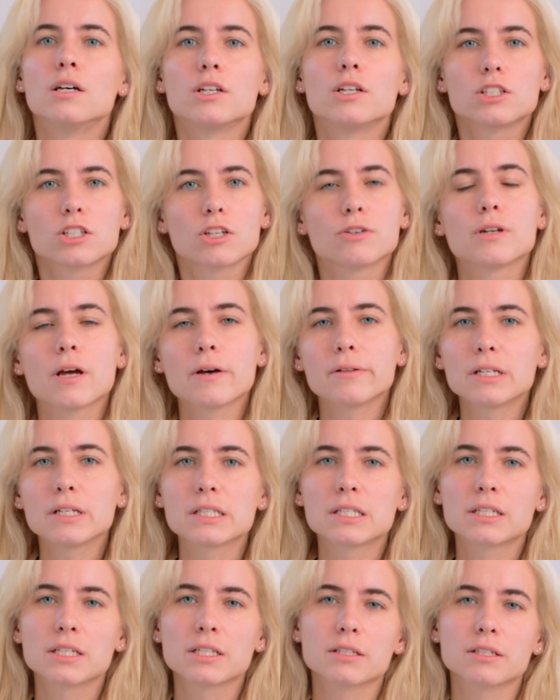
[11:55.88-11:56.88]
So now
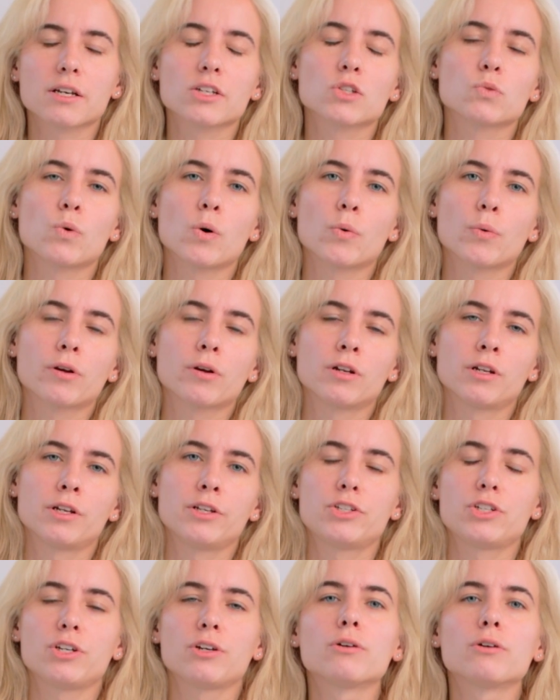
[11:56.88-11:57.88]
let's discuss what we're going
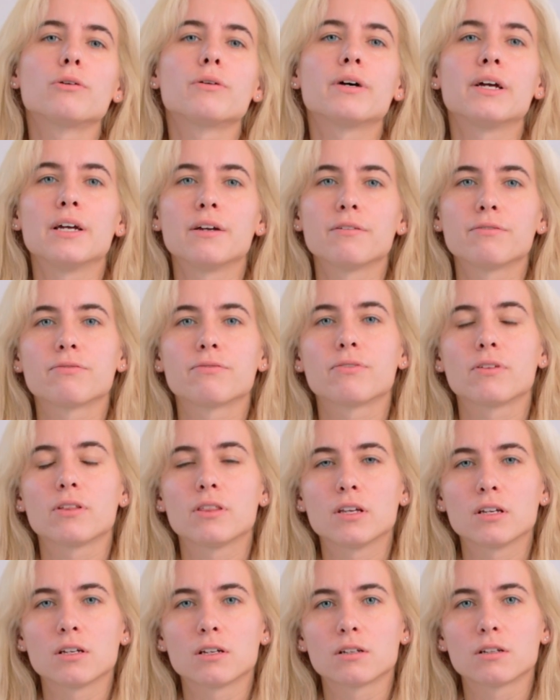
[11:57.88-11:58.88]
to do if
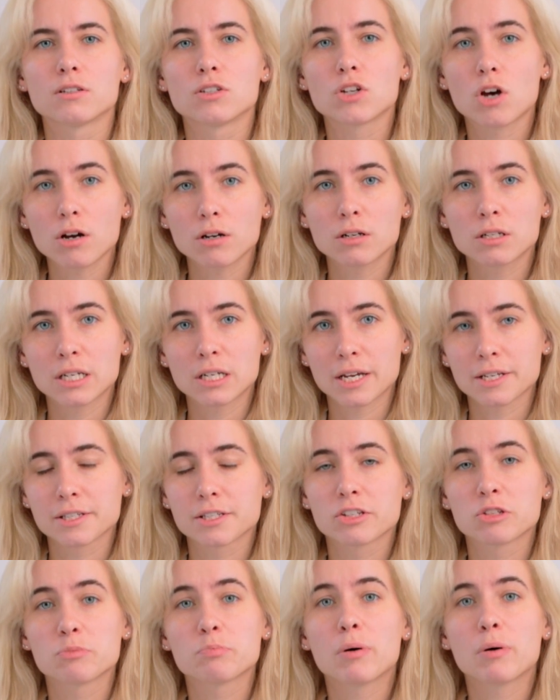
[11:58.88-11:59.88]
the dog
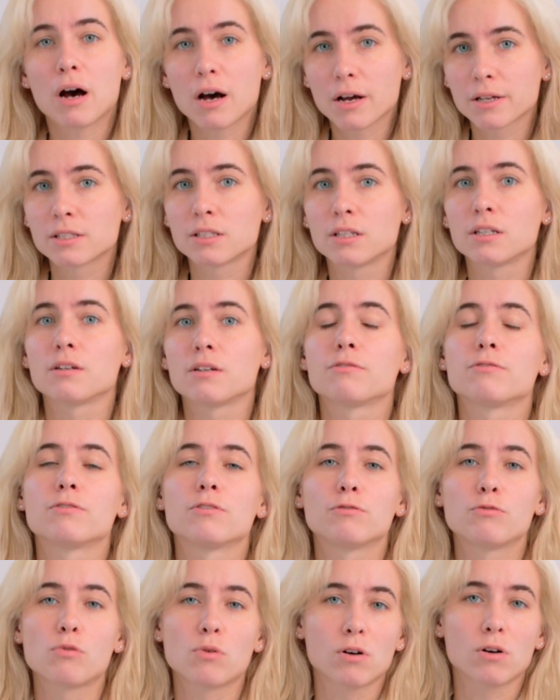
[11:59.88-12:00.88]
tests positive
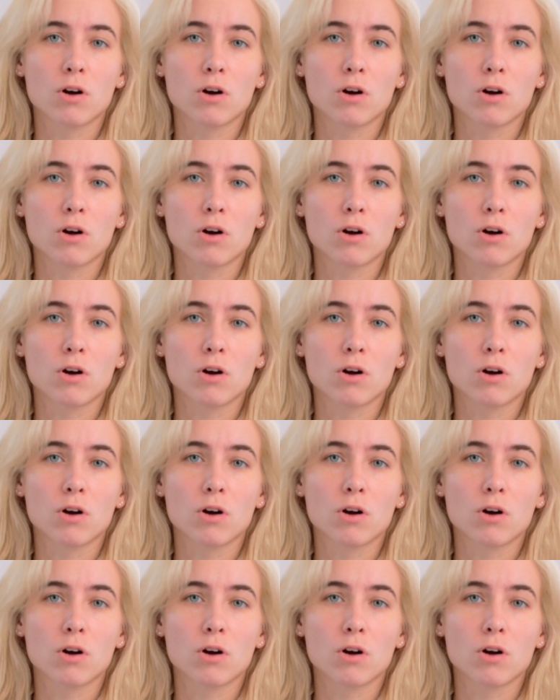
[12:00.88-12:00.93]
for